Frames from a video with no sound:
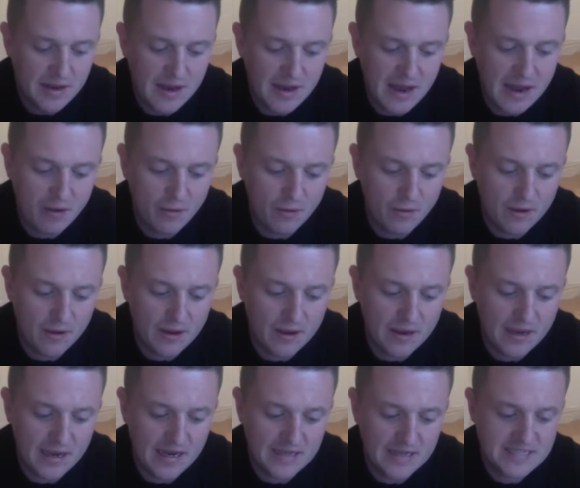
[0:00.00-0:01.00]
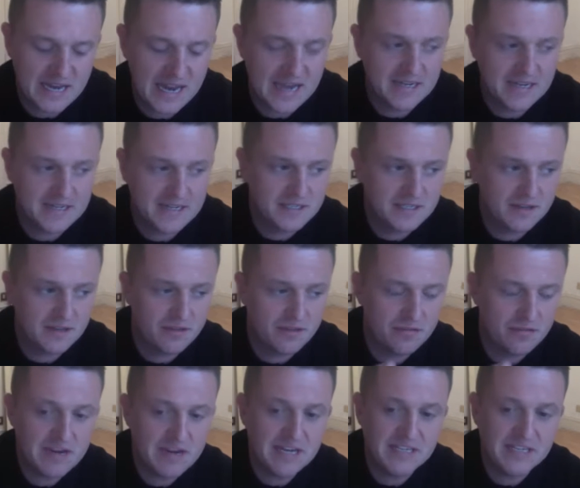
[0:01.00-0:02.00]
Now, it takes
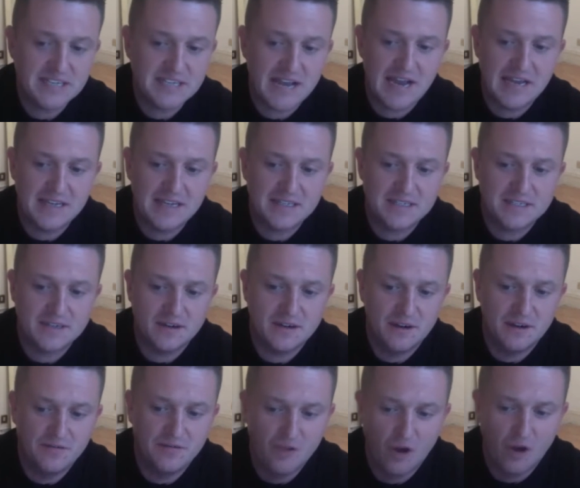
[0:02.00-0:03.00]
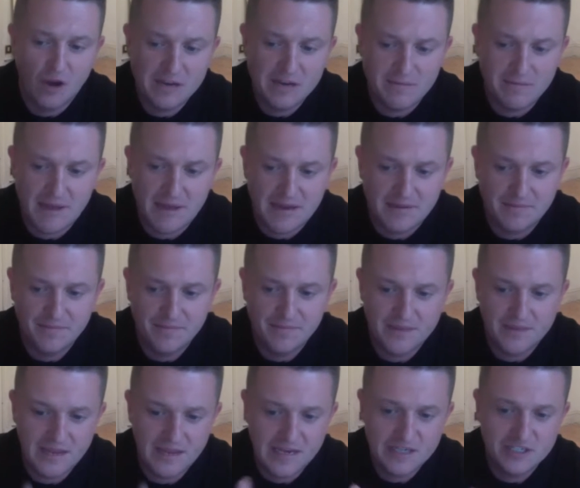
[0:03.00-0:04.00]
3 sets of 9 men
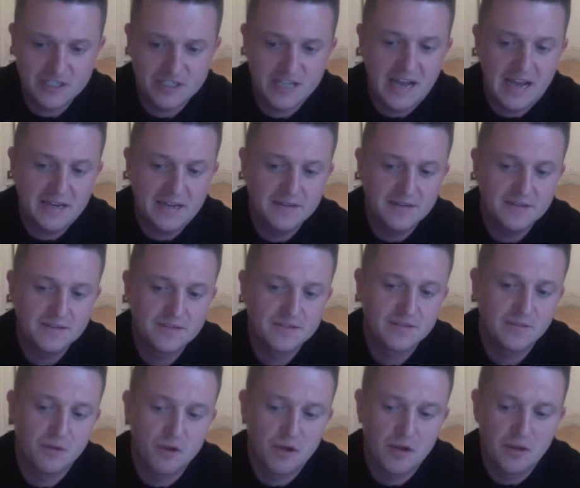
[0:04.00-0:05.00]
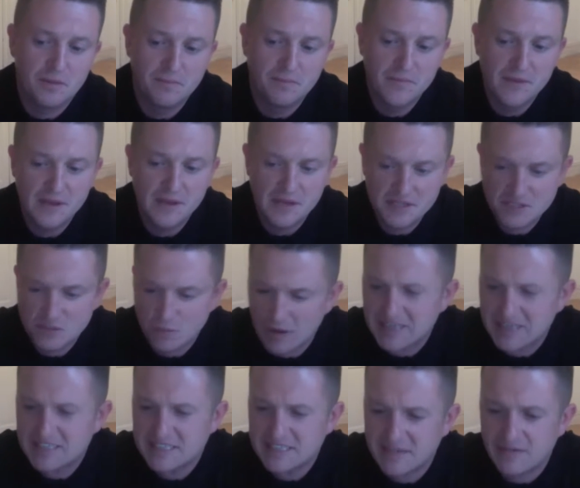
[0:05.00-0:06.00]
each day to monitor them. That's
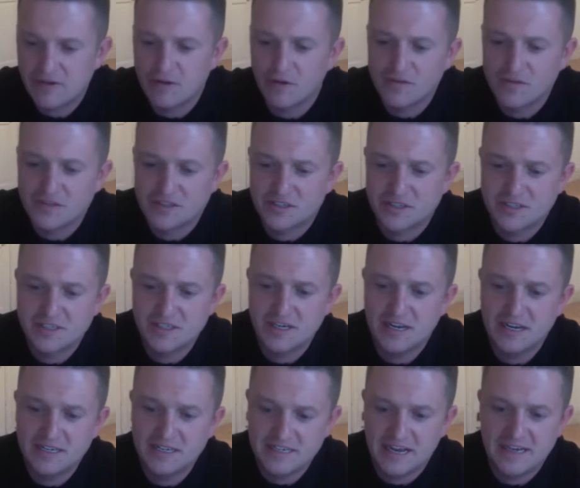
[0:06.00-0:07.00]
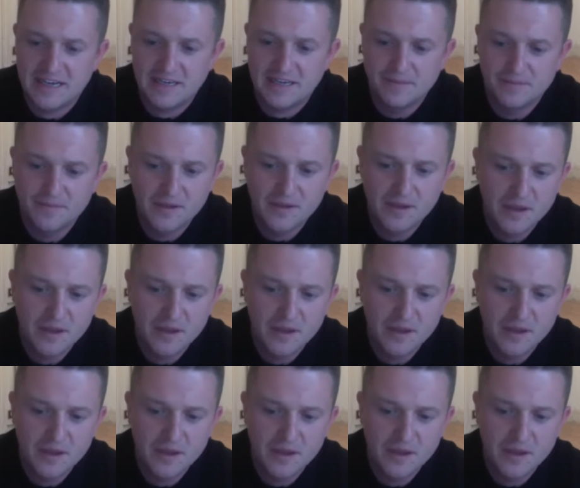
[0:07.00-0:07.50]
27 officers a day.